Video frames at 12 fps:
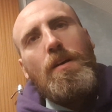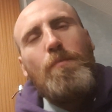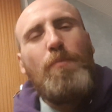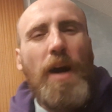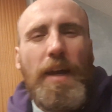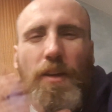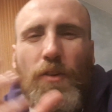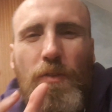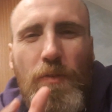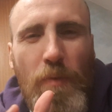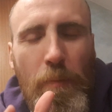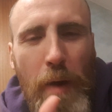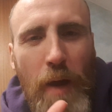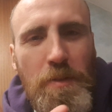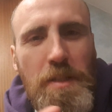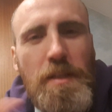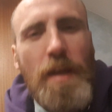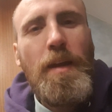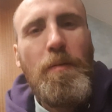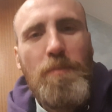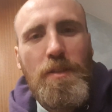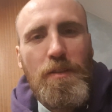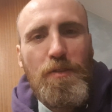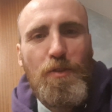But I was
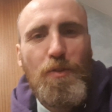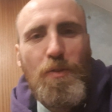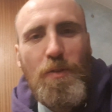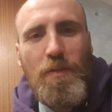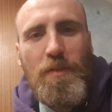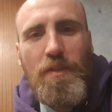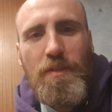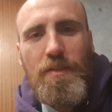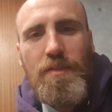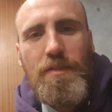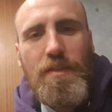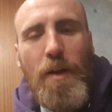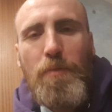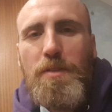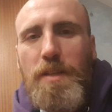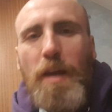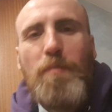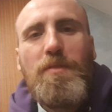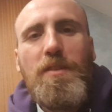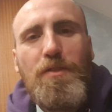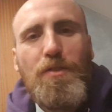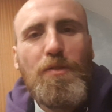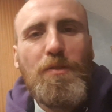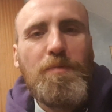tempted to. I was tempted
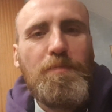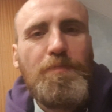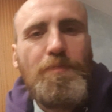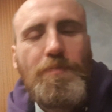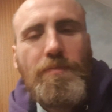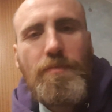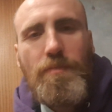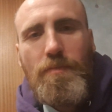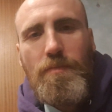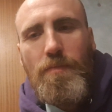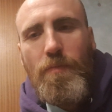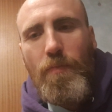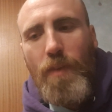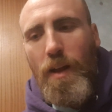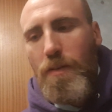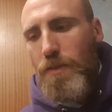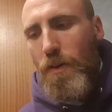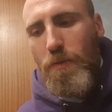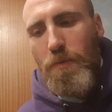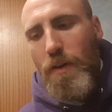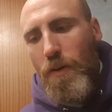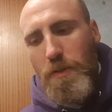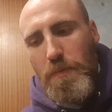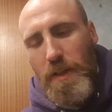to. I was
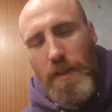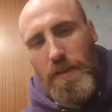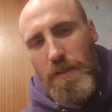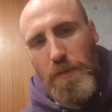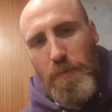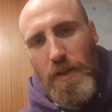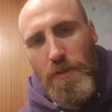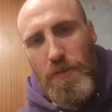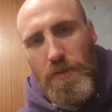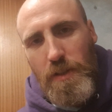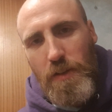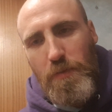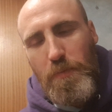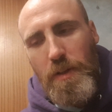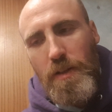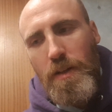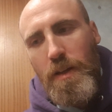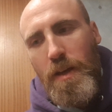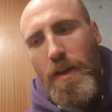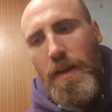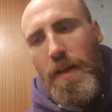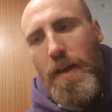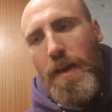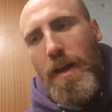always been into the spiritual stuff, but
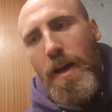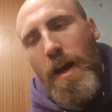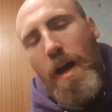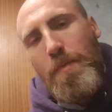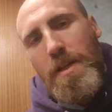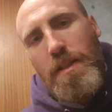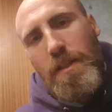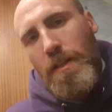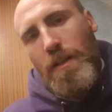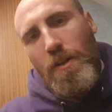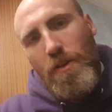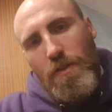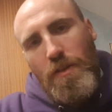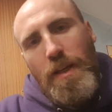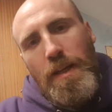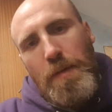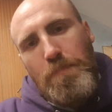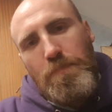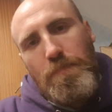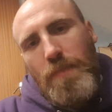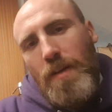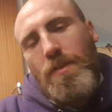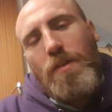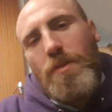I'm into the long game.
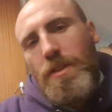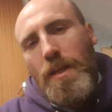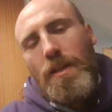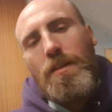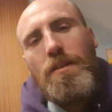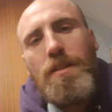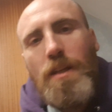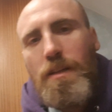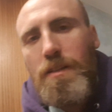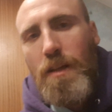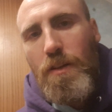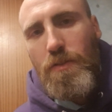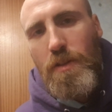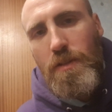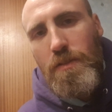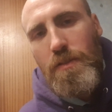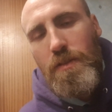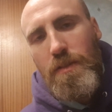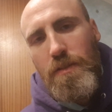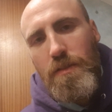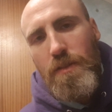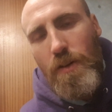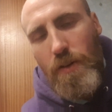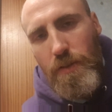I've never taken the psychedelic drugs
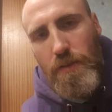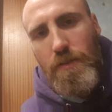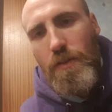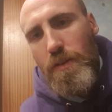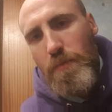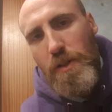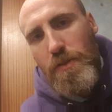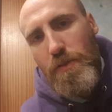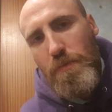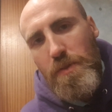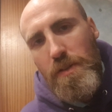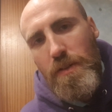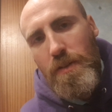or the mushrooms.